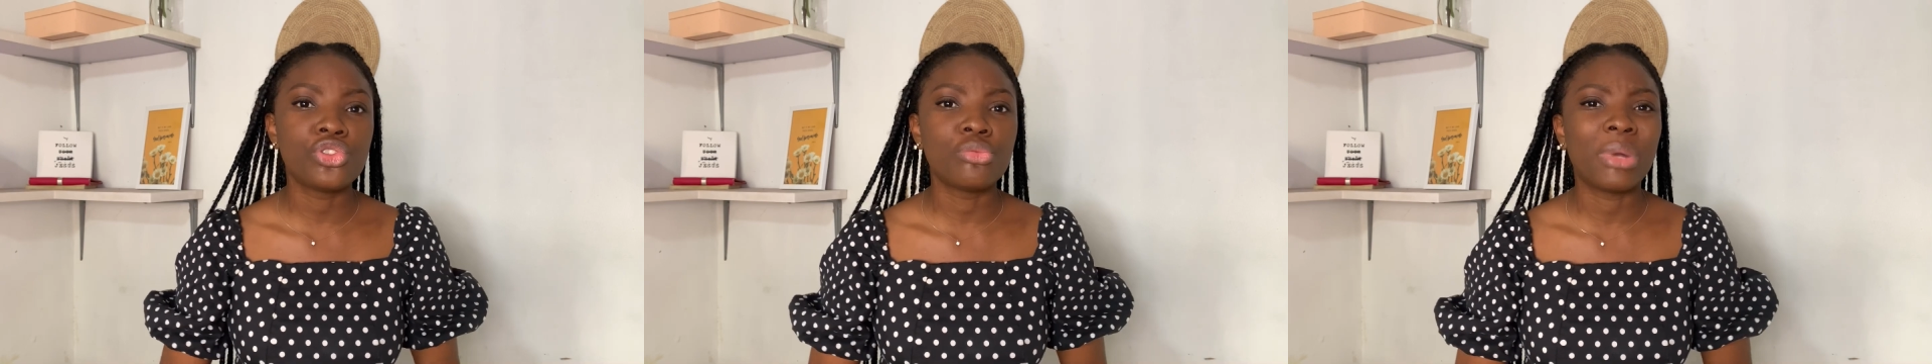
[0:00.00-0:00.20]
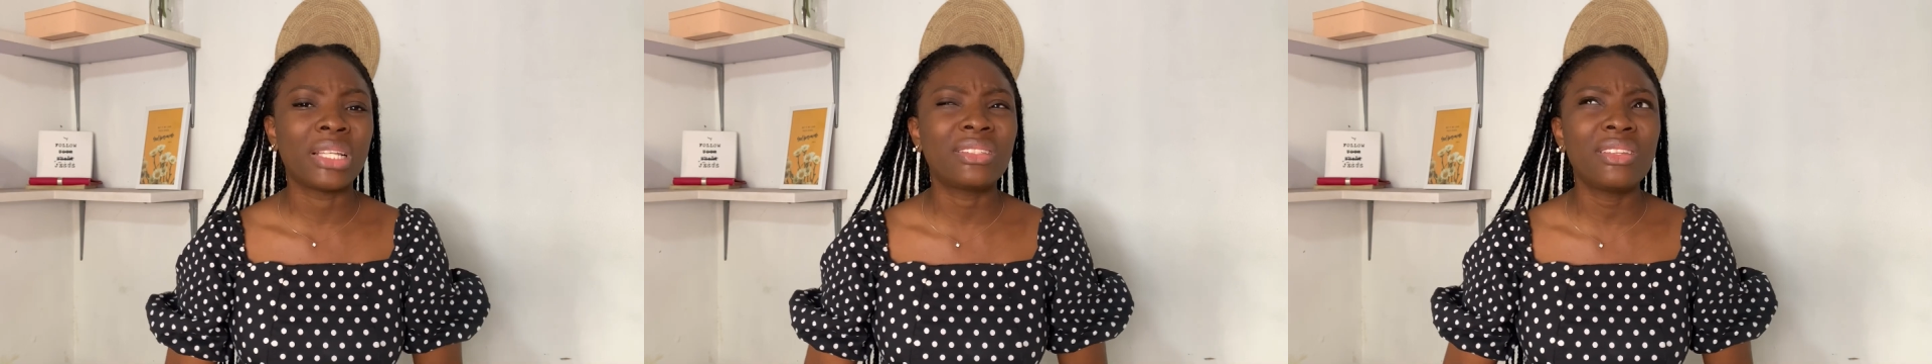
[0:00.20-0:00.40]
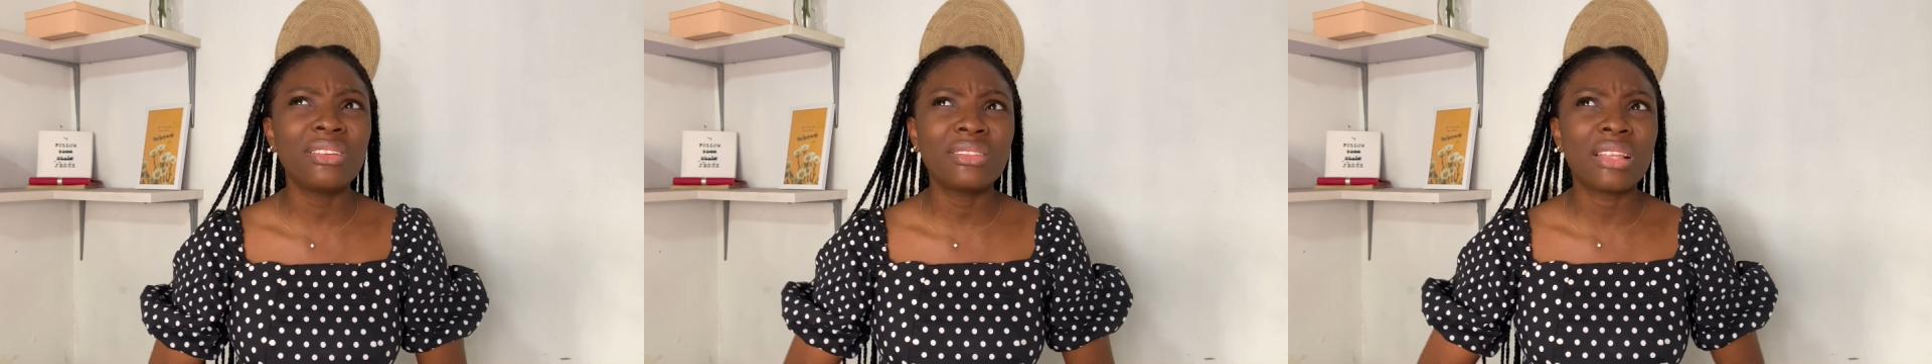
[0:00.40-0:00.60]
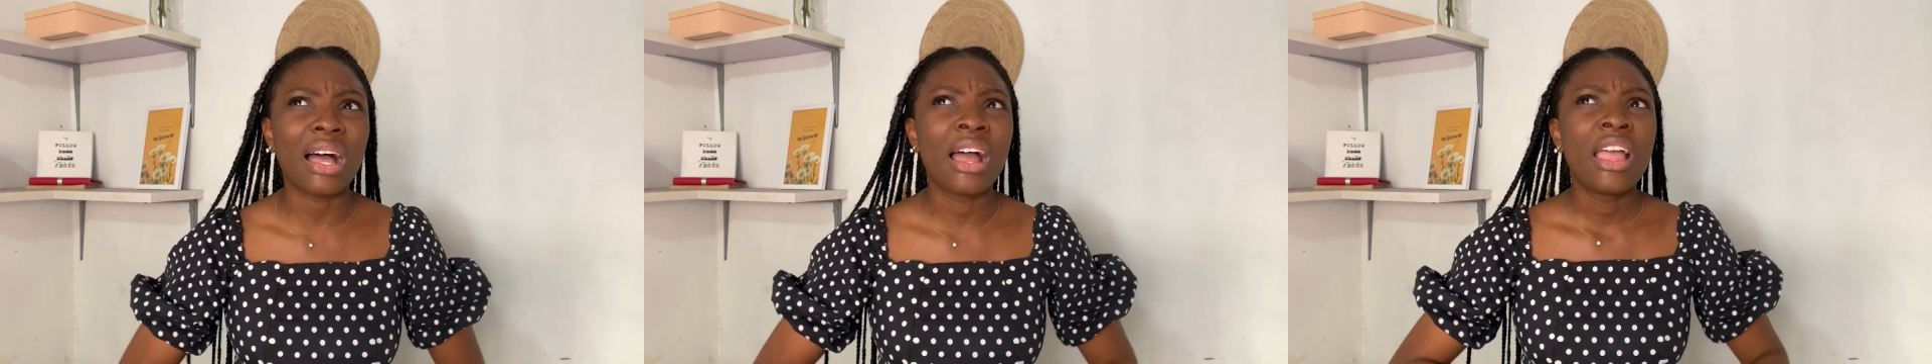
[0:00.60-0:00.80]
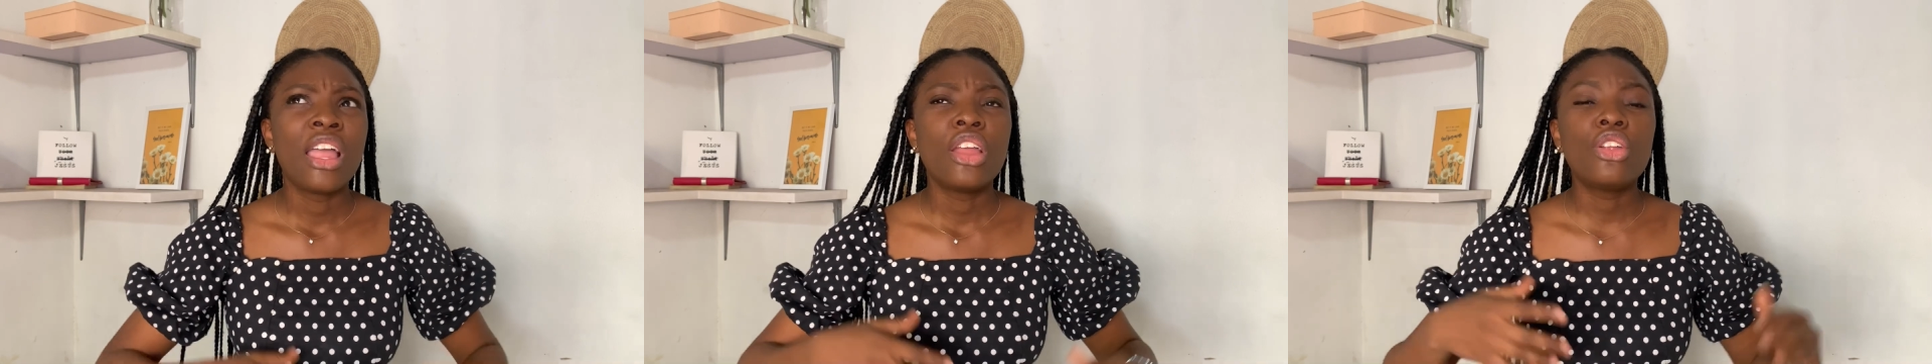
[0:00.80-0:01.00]
I think that
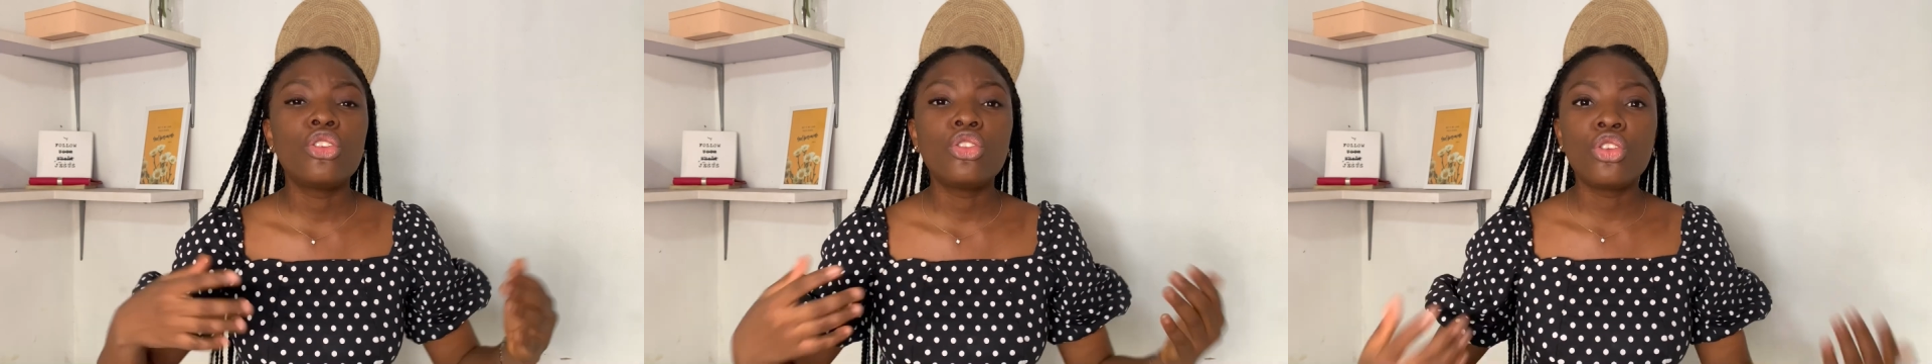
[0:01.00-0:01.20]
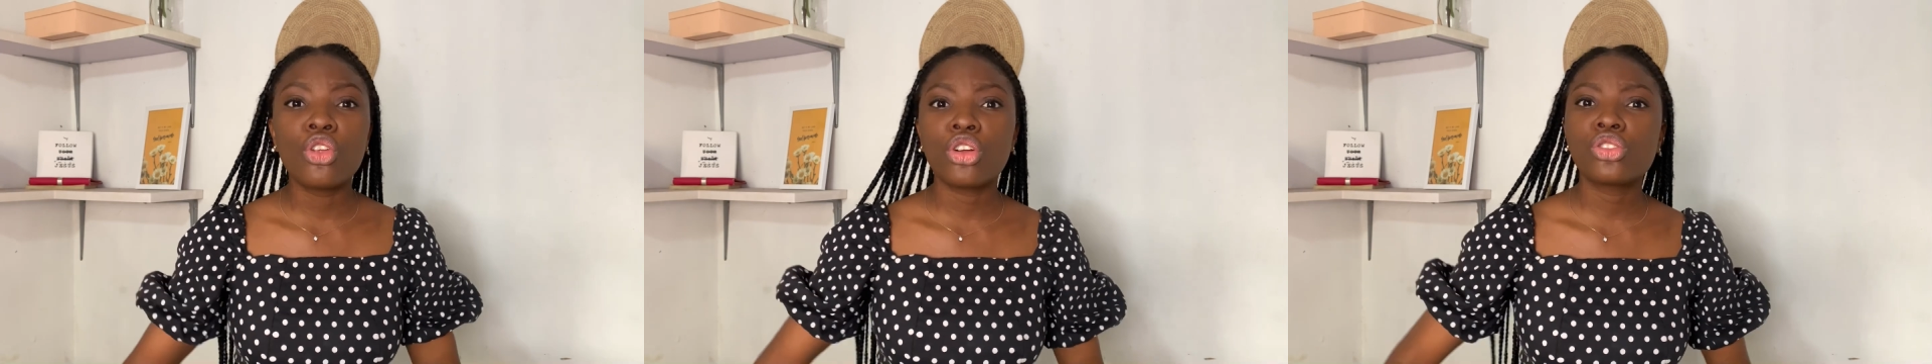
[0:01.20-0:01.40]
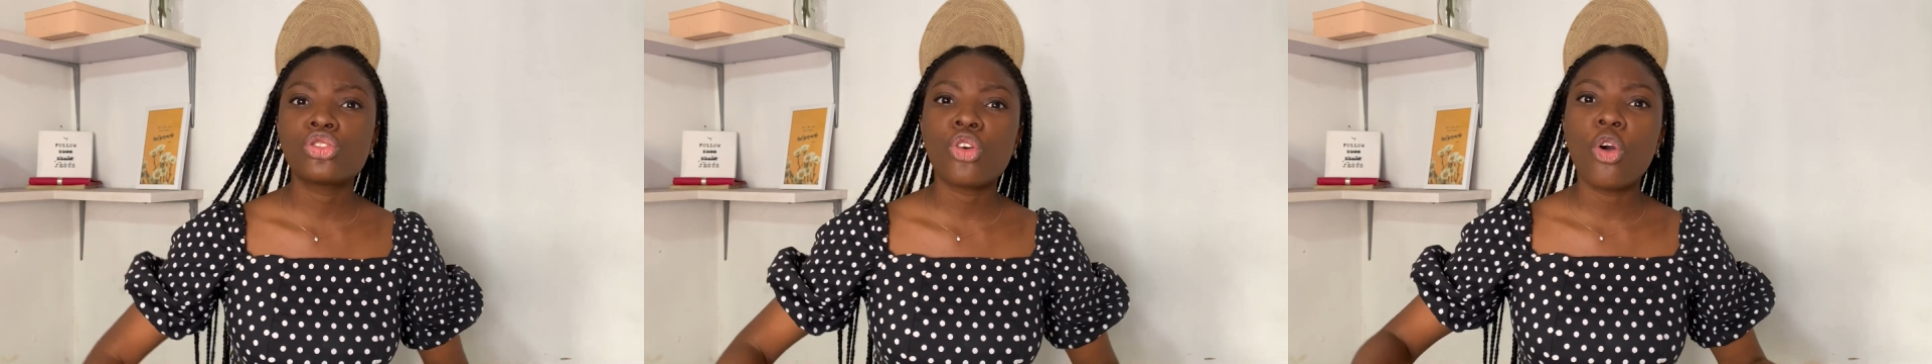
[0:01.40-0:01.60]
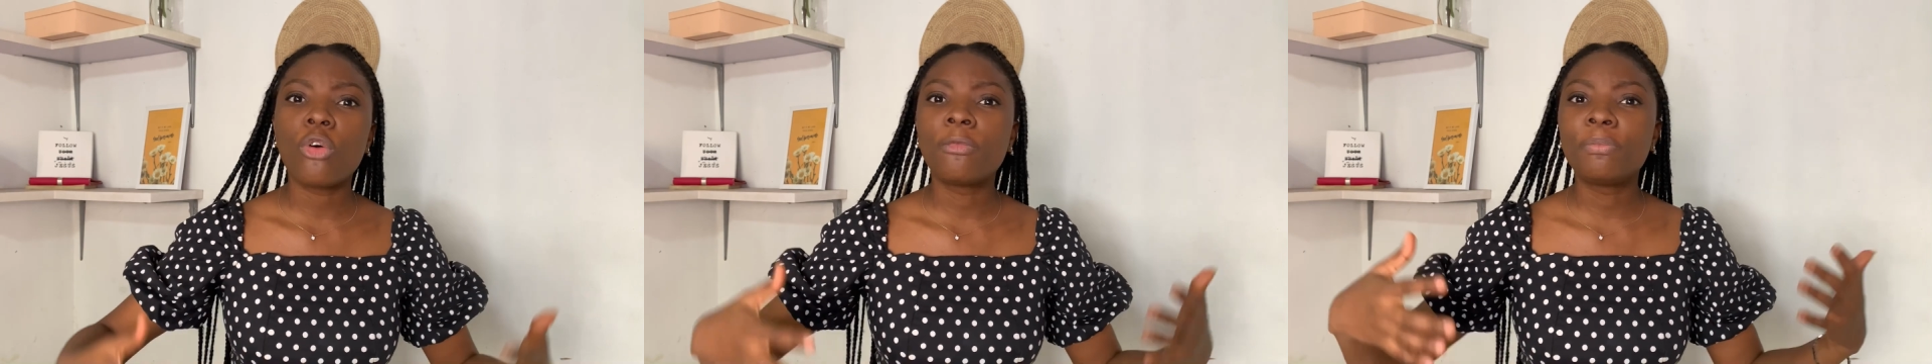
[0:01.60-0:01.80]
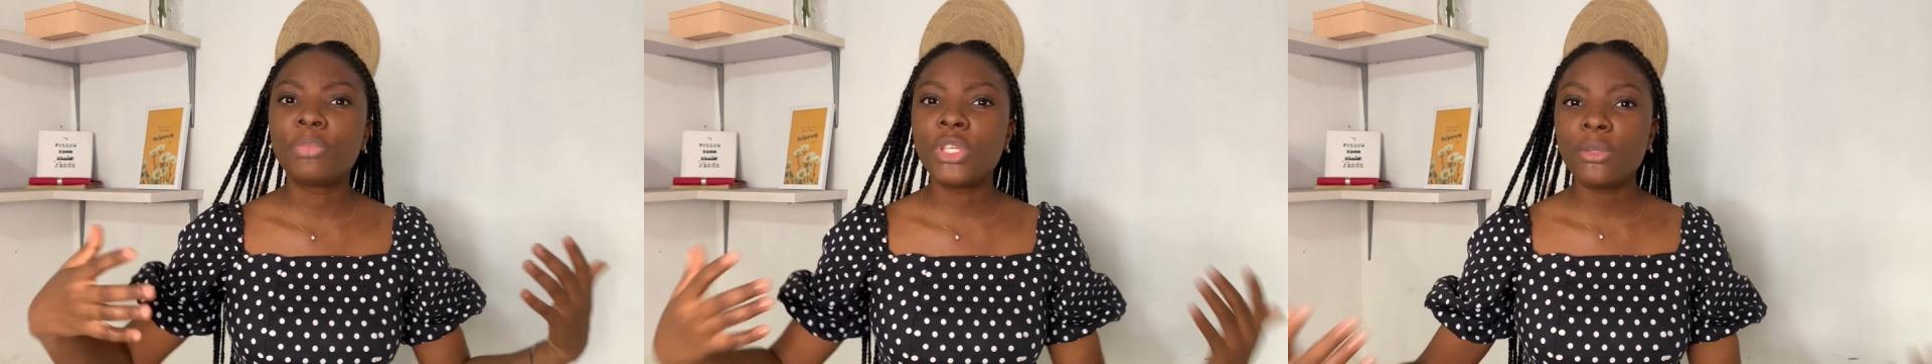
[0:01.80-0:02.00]
a lot of
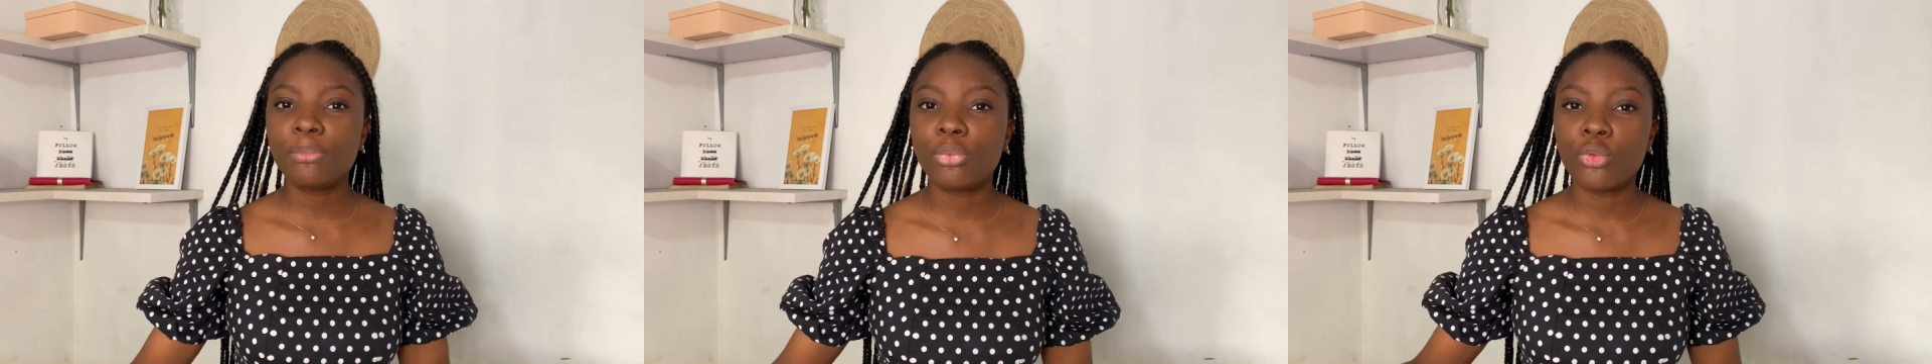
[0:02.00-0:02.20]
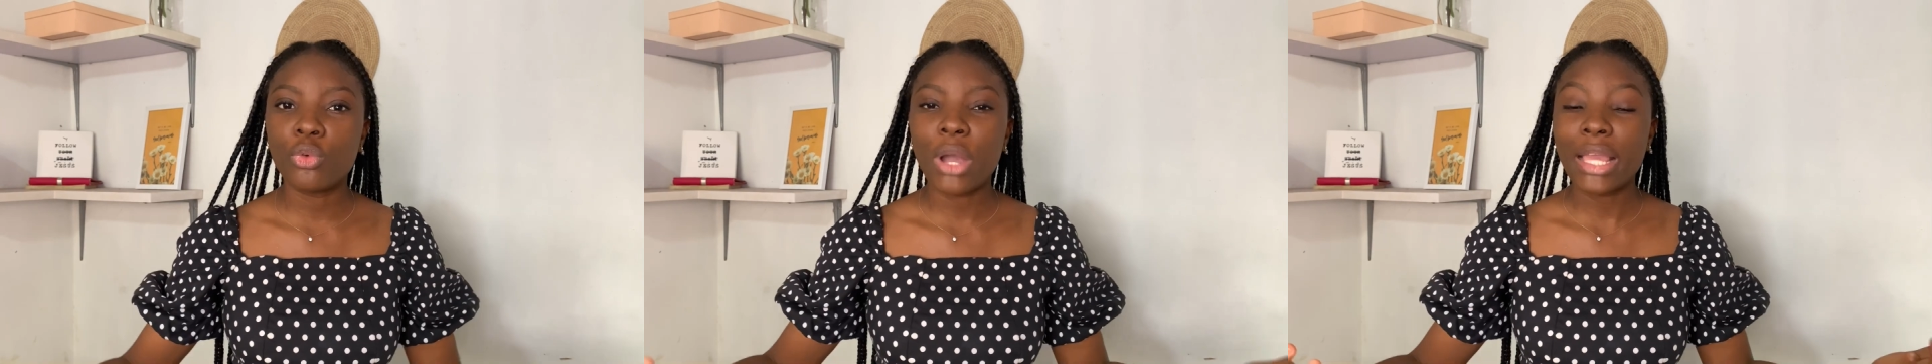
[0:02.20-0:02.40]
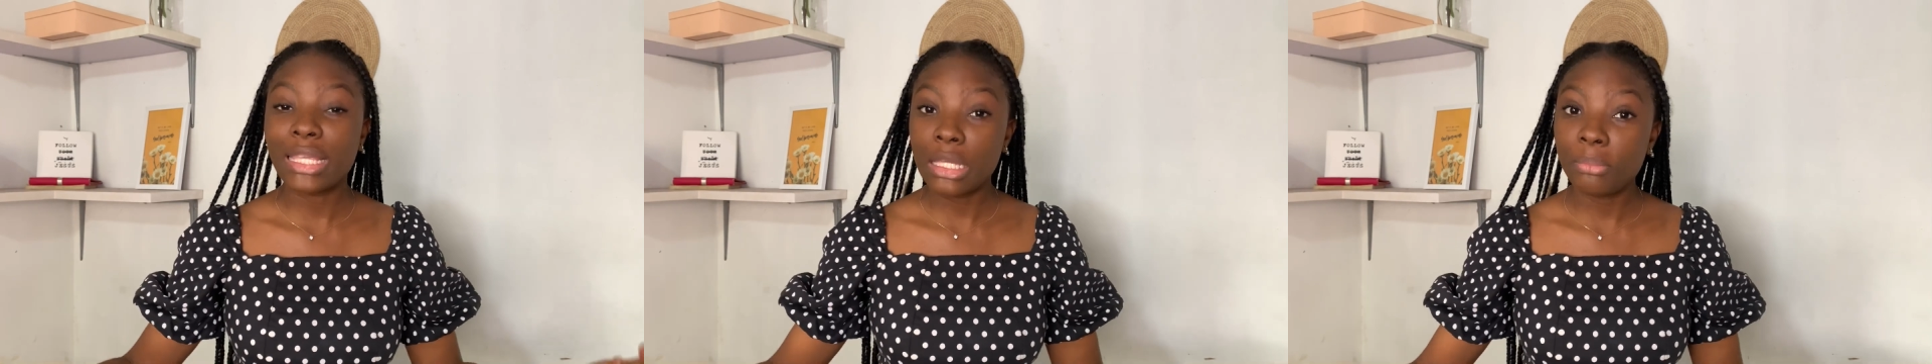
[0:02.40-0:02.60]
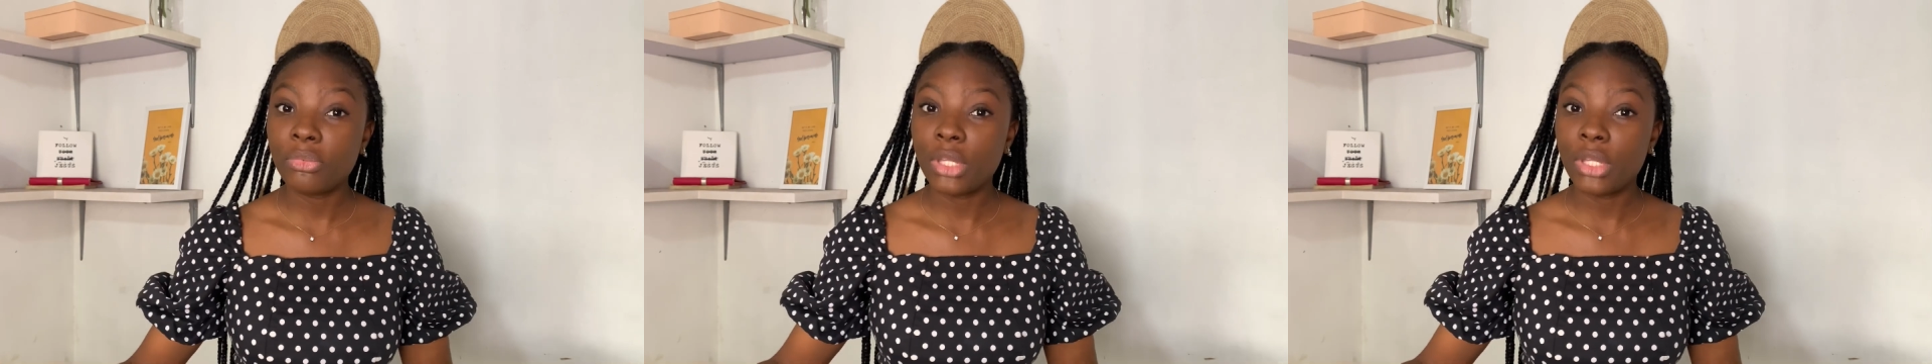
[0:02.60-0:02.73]
people, I know